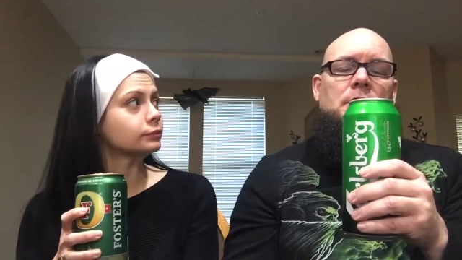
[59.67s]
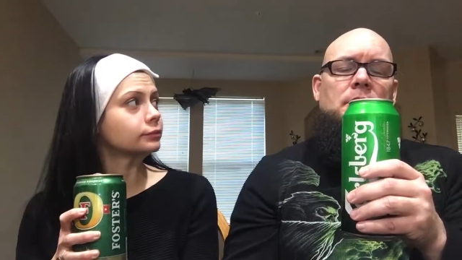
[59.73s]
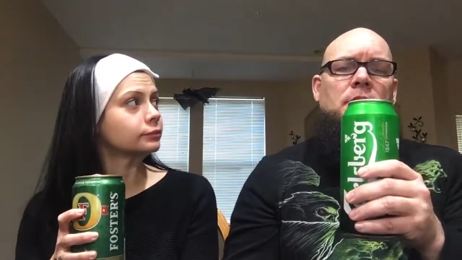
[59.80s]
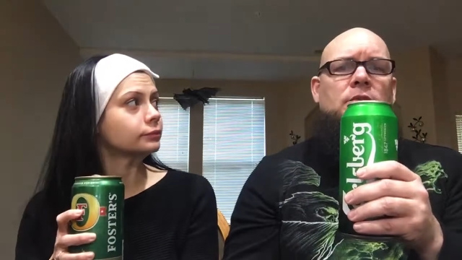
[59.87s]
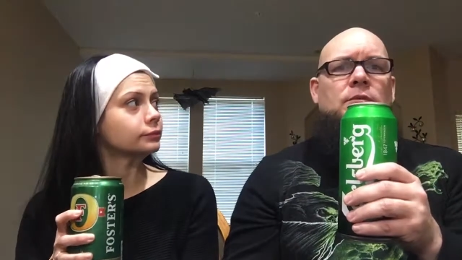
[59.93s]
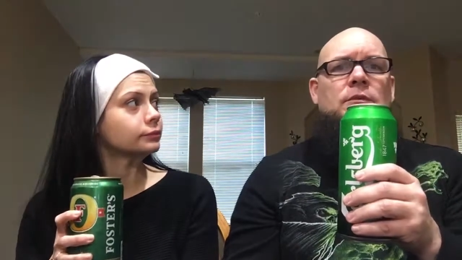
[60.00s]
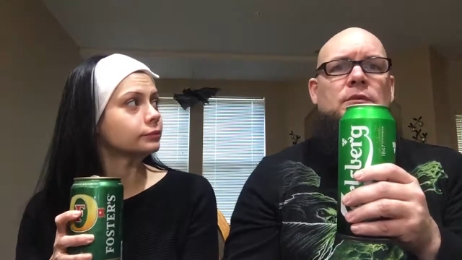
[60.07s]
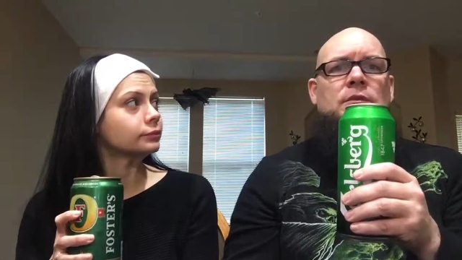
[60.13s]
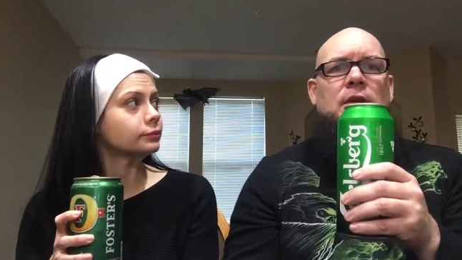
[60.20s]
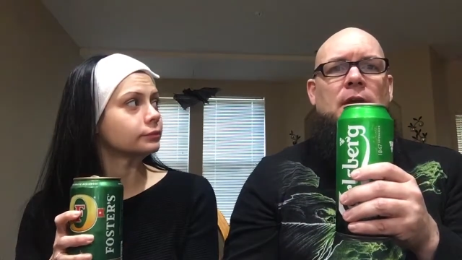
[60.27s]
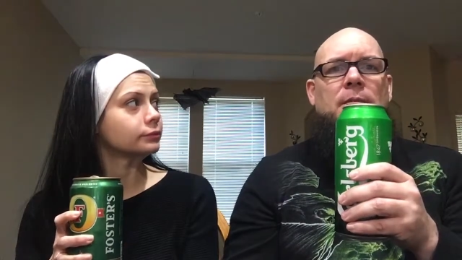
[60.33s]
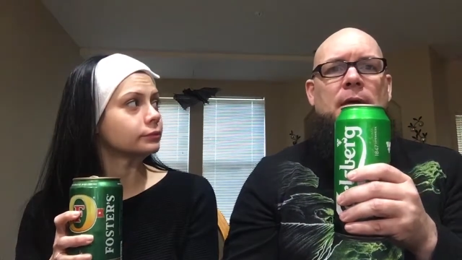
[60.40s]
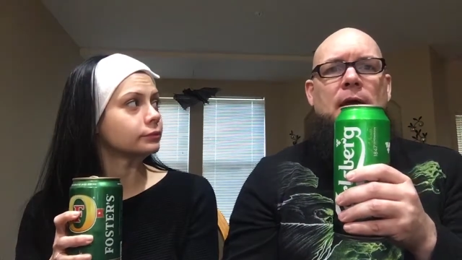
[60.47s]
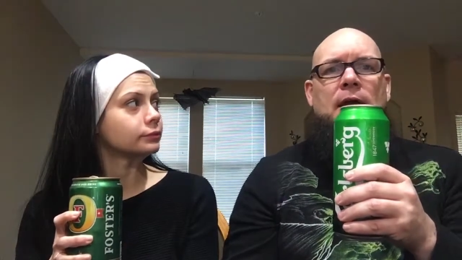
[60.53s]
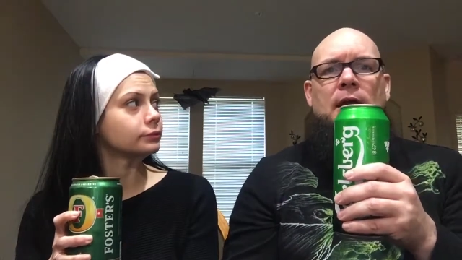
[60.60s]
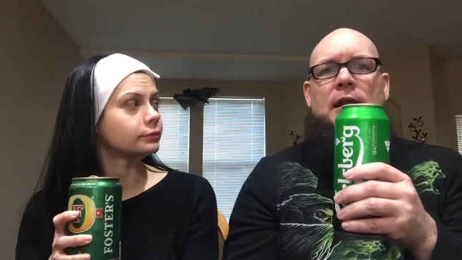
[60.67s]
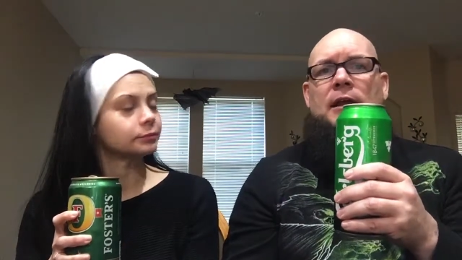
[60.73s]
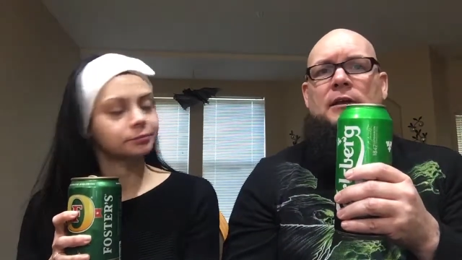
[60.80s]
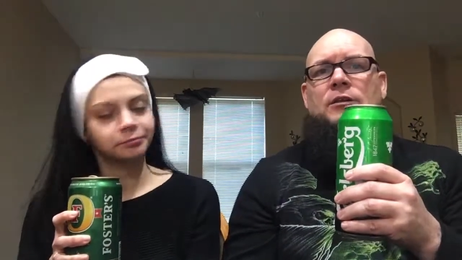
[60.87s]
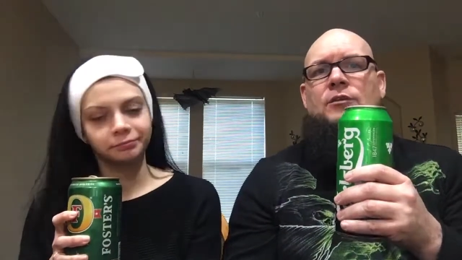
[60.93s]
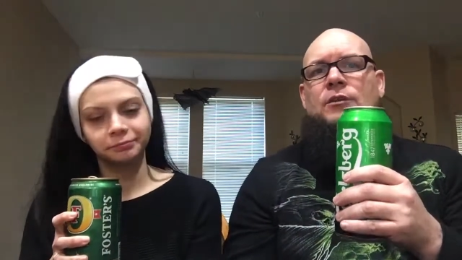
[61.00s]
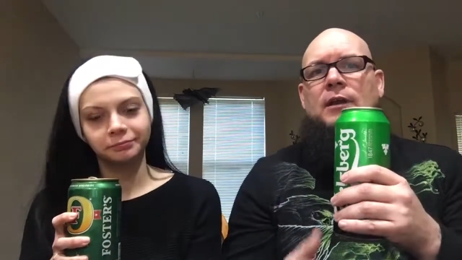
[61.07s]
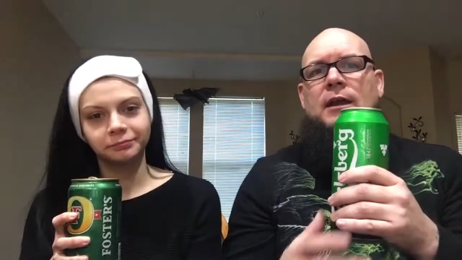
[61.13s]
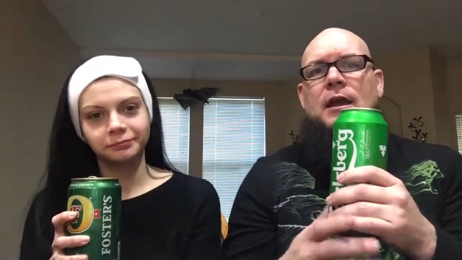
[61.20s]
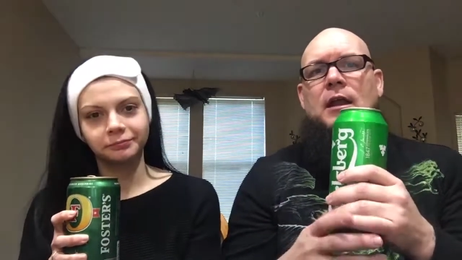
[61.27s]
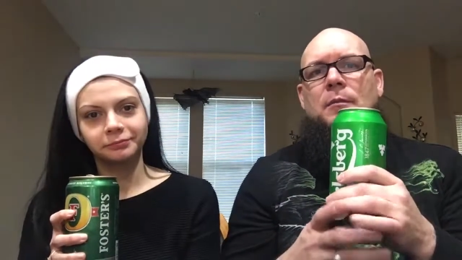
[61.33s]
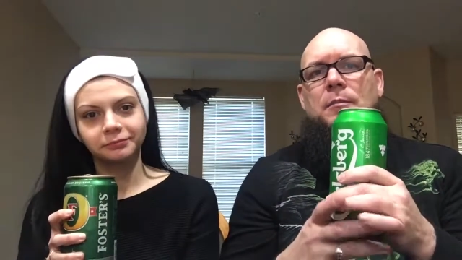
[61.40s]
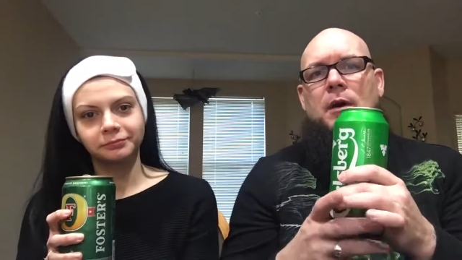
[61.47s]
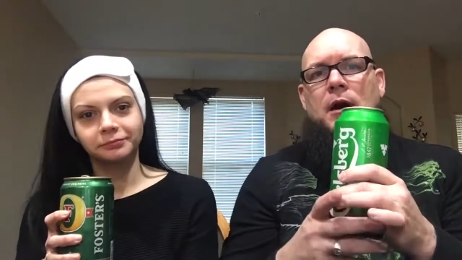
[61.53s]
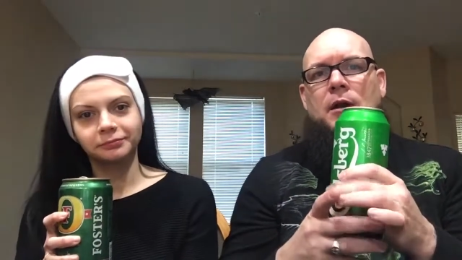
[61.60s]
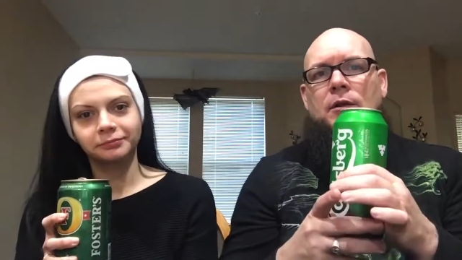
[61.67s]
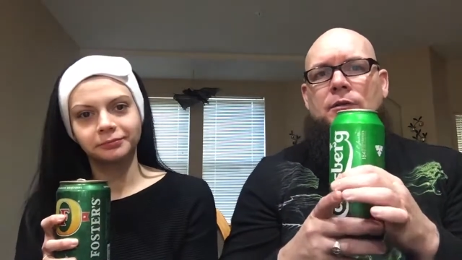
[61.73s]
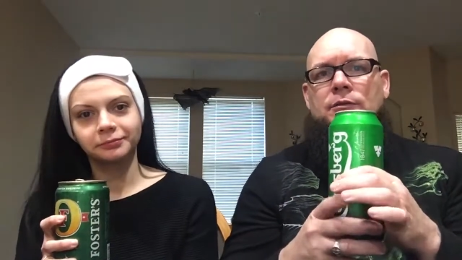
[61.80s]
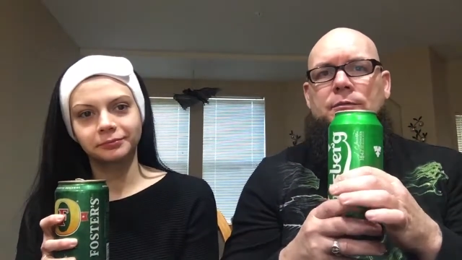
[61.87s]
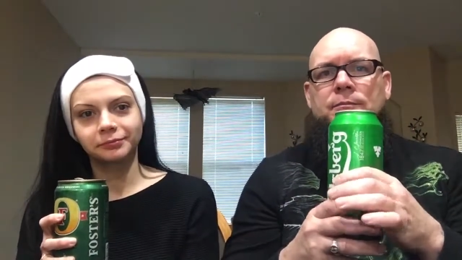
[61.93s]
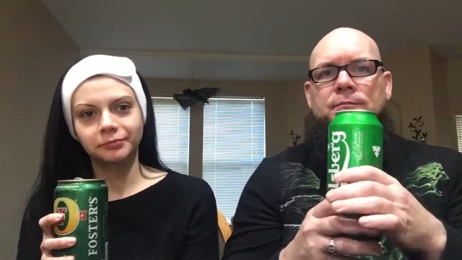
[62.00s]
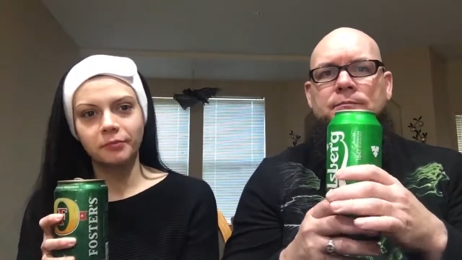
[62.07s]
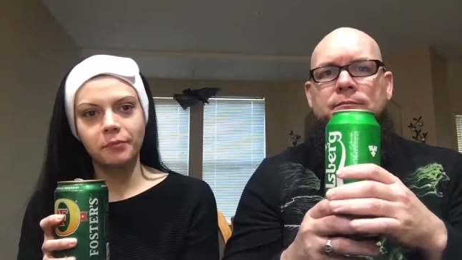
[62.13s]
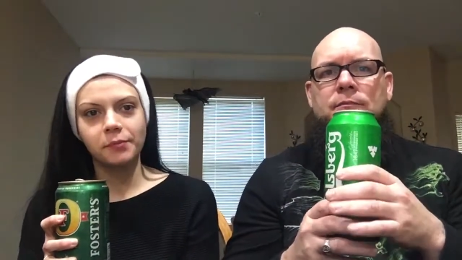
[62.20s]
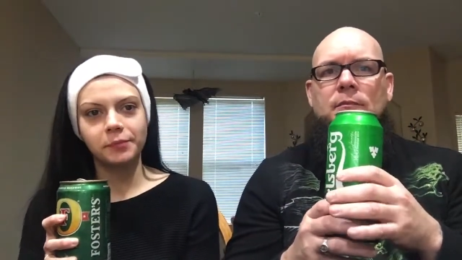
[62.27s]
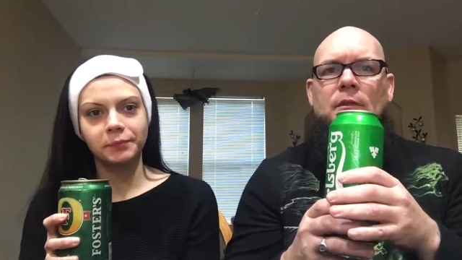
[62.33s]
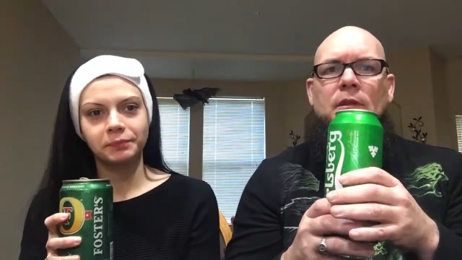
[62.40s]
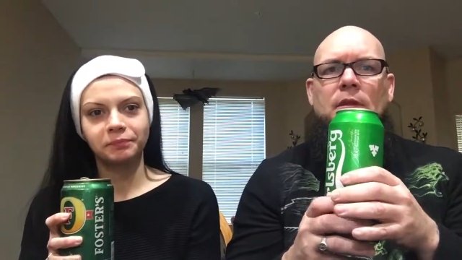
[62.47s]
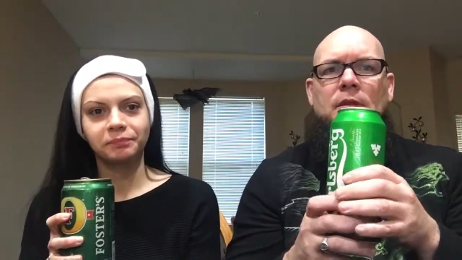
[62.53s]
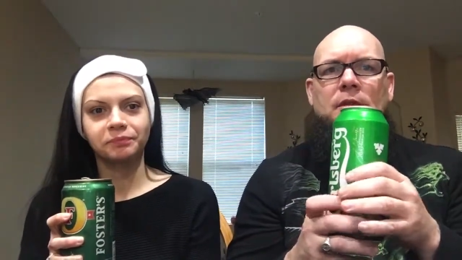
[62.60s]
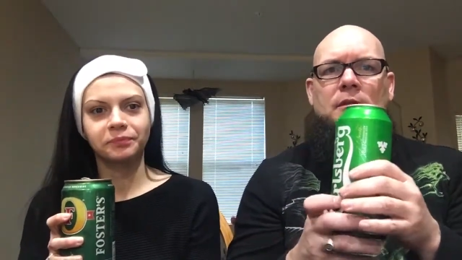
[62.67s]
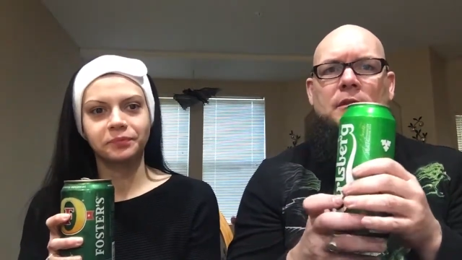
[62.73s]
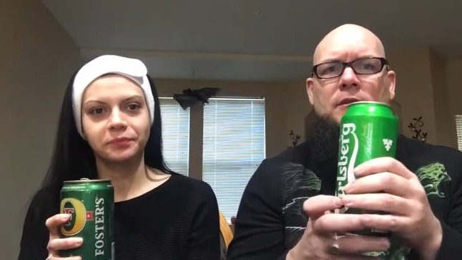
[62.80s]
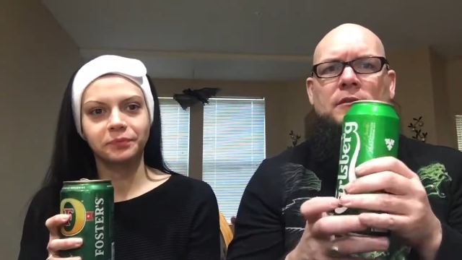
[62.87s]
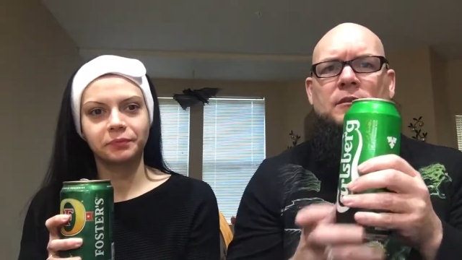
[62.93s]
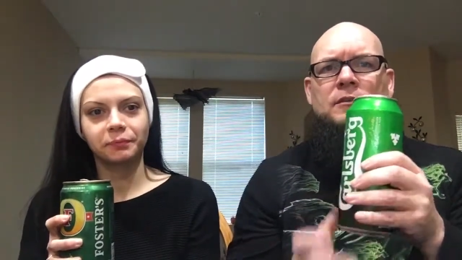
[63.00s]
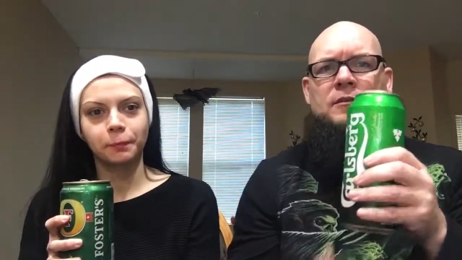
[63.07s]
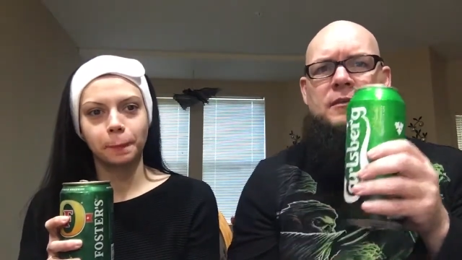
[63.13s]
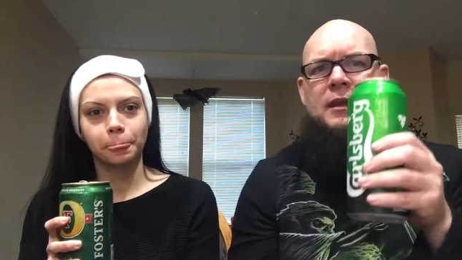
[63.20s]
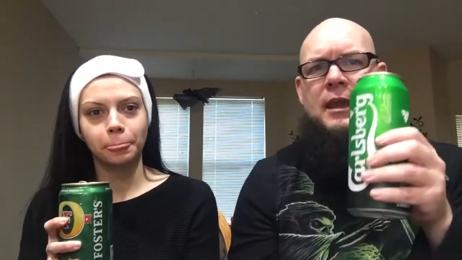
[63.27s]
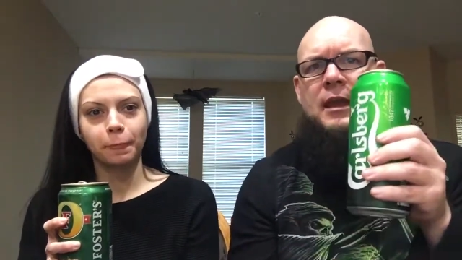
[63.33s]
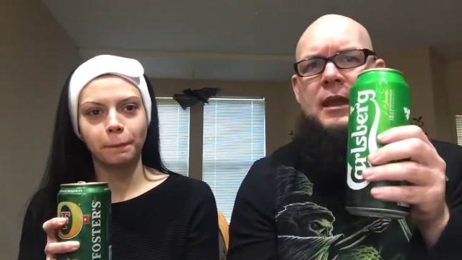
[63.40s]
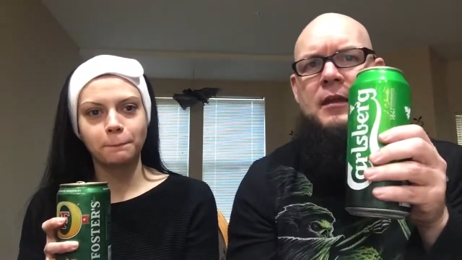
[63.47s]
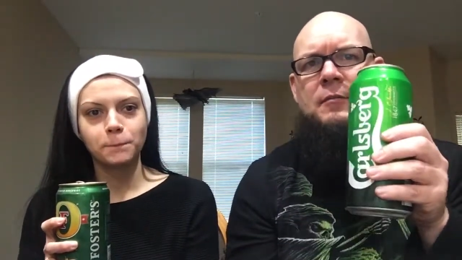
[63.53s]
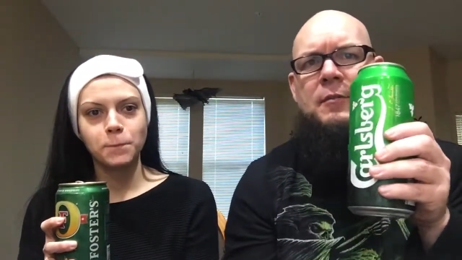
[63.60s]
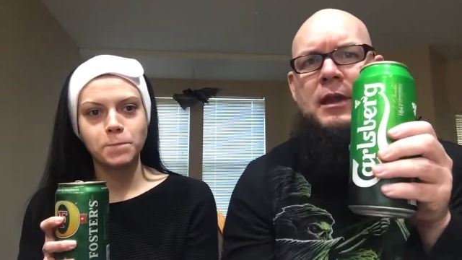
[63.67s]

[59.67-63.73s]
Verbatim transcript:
Speaker 1: This one's not bad. I like to drink out of bottles. Does this can